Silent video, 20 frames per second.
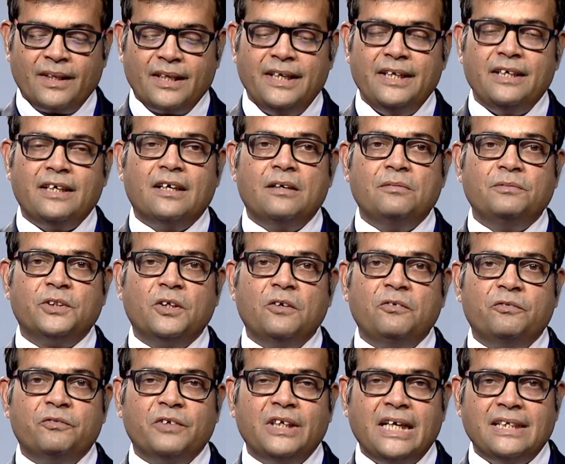in terms of
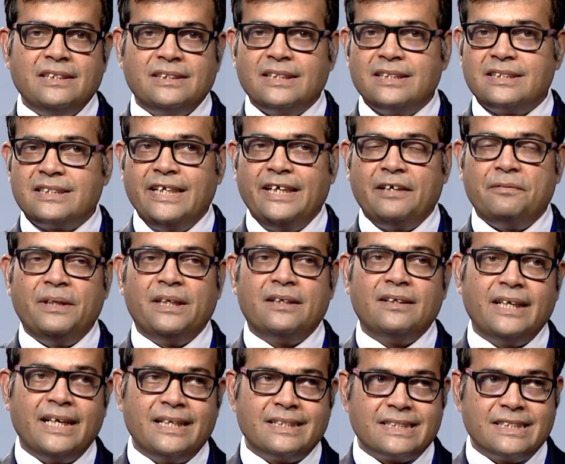financial statement
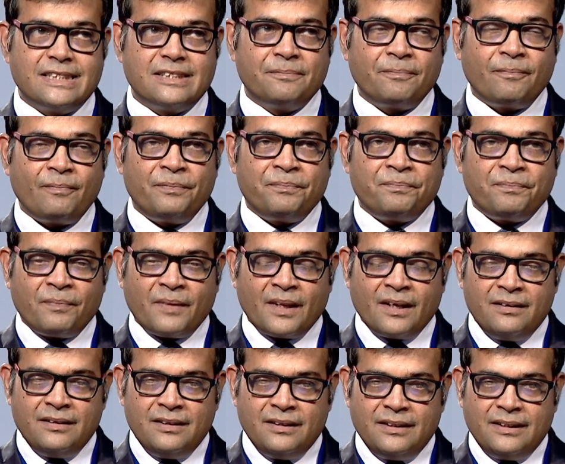analysis.
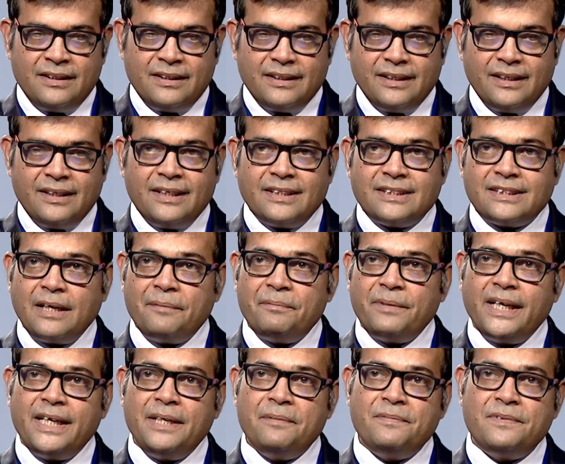
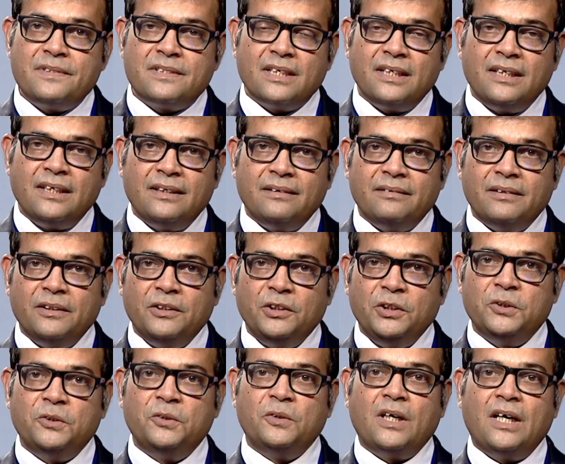Sometimes
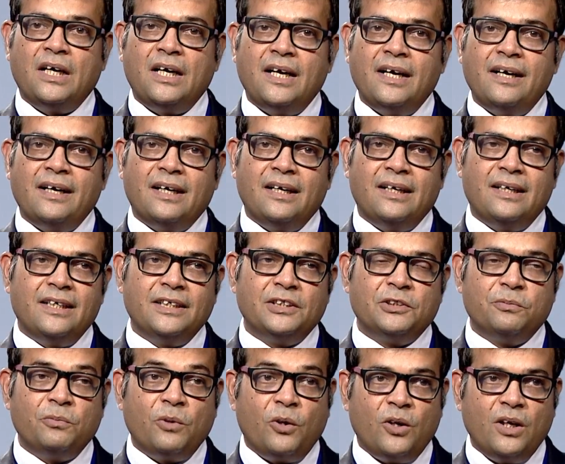you are a
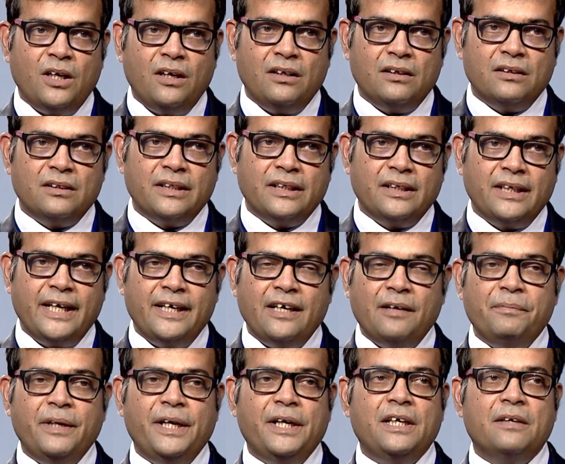small and a
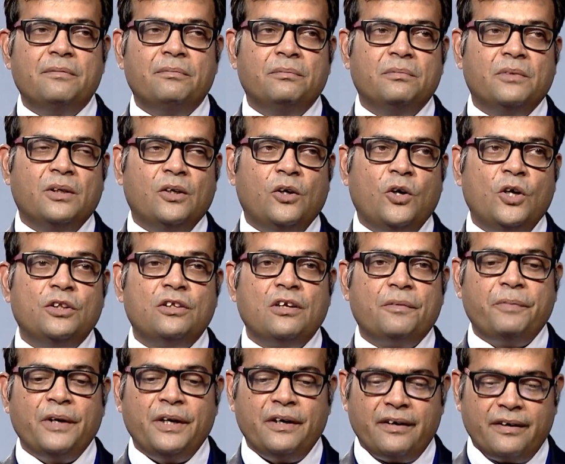medium
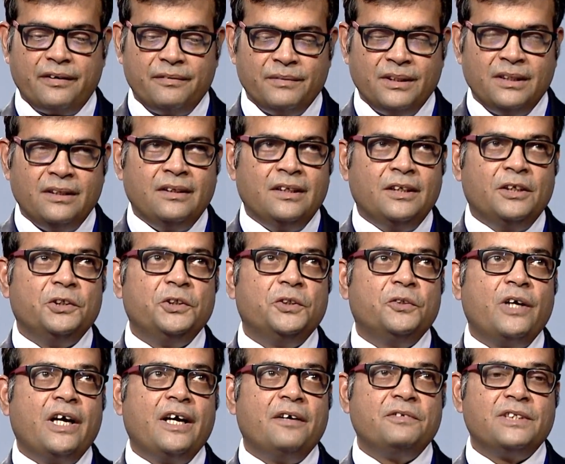entrepreneur.
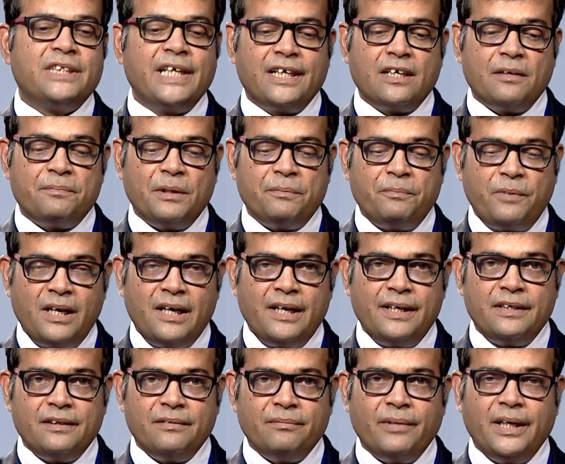You have set up a
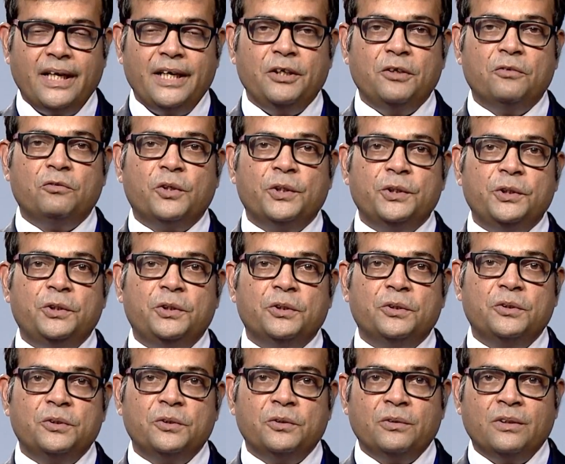plant and you want
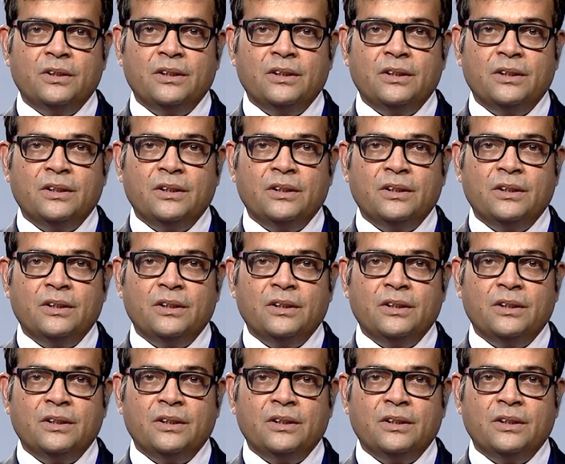to